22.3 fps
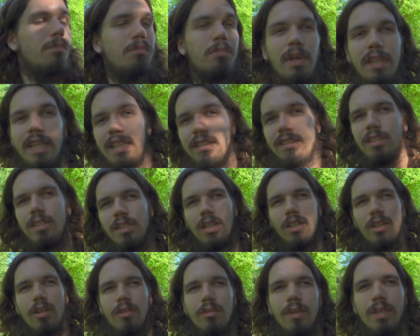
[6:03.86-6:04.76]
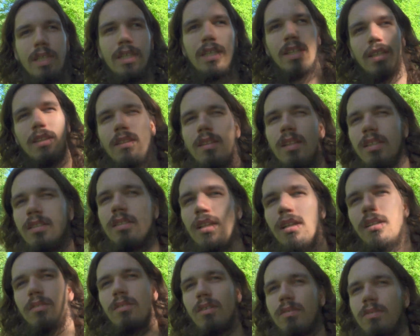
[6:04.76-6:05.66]
but that's a long way again. There's
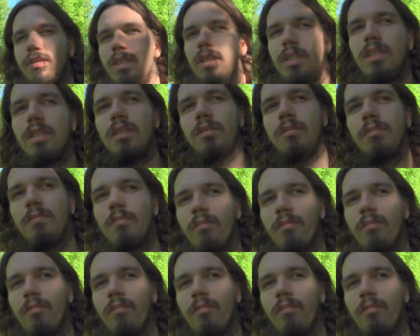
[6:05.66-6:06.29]
like nothing here.